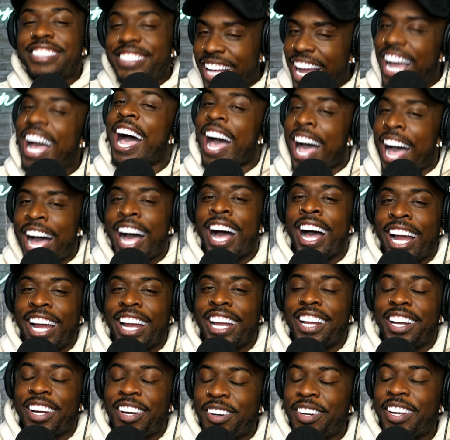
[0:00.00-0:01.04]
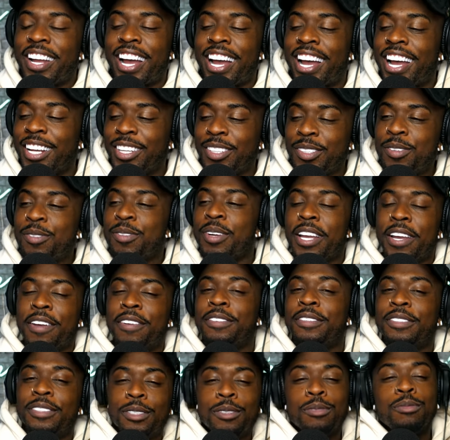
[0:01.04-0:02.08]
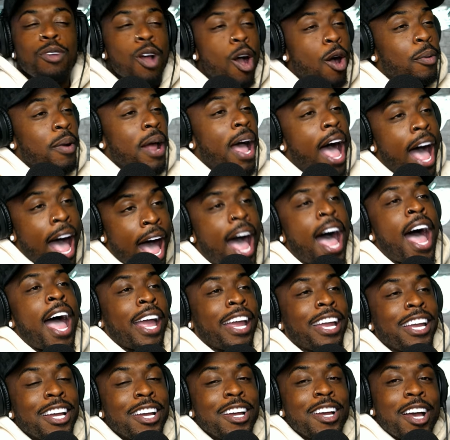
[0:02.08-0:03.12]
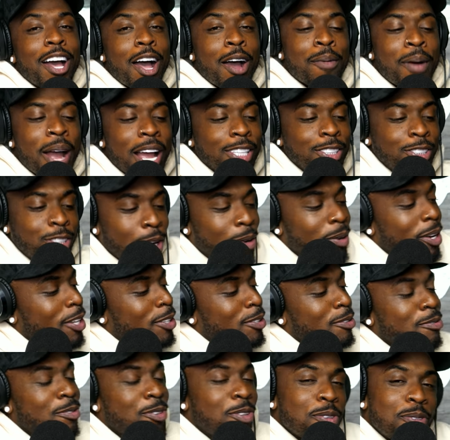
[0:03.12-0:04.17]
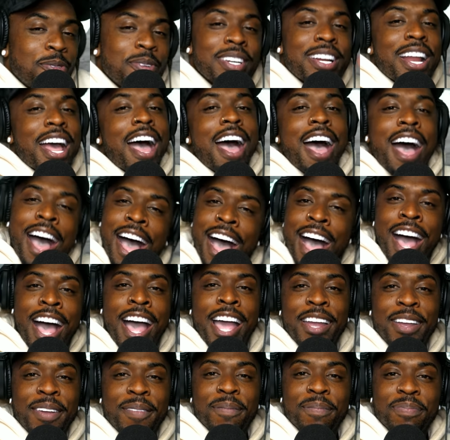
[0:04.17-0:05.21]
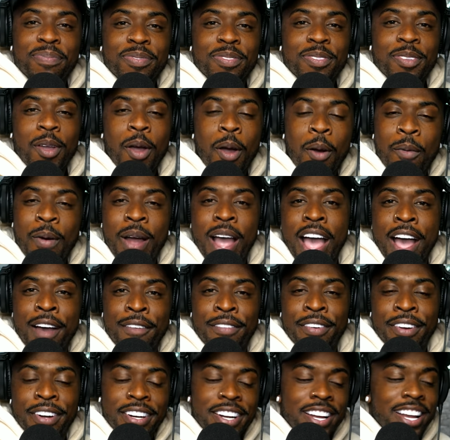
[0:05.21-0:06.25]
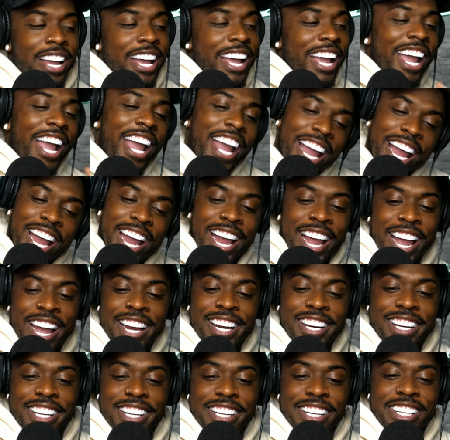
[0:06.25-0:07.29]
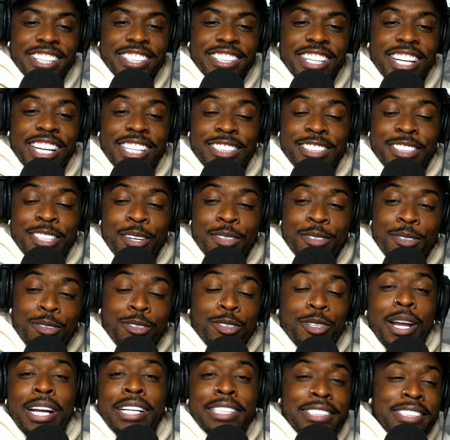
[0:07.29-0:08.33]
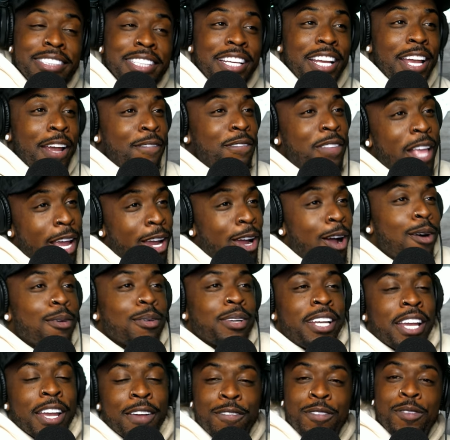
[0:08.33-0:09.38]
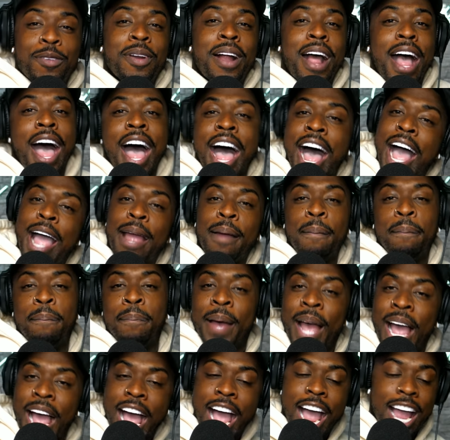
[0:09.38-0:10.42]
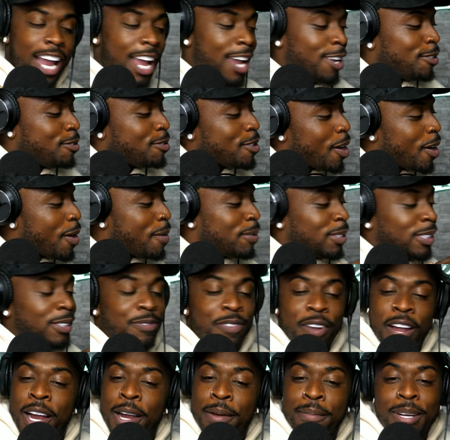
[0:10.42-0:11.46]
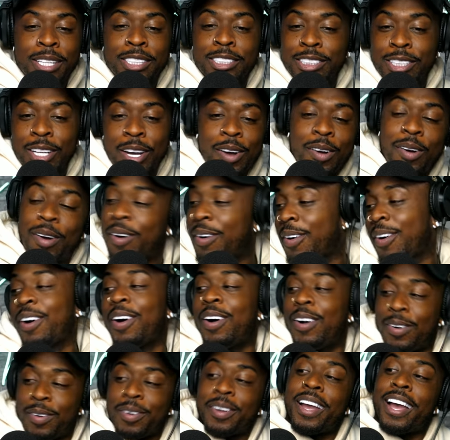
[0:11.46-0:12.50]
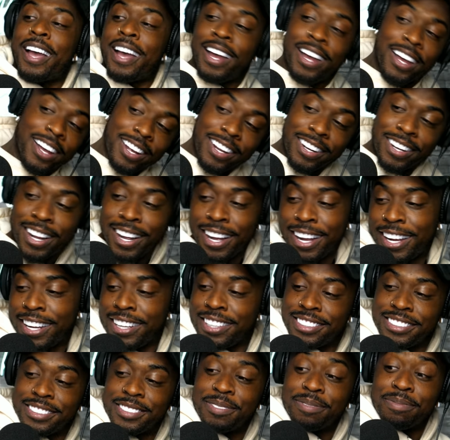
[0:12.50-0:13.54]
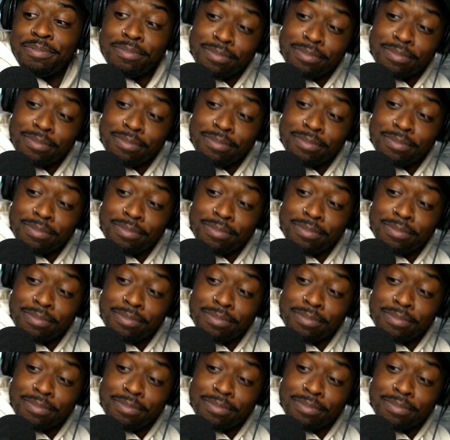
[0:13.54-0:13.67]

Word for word: the eye, okay? You give, you know the eye. All right, so then you doing the eye or whatever, and And so you try to see if they gonna give you the eye back. And you know, it was very much so, okay, like,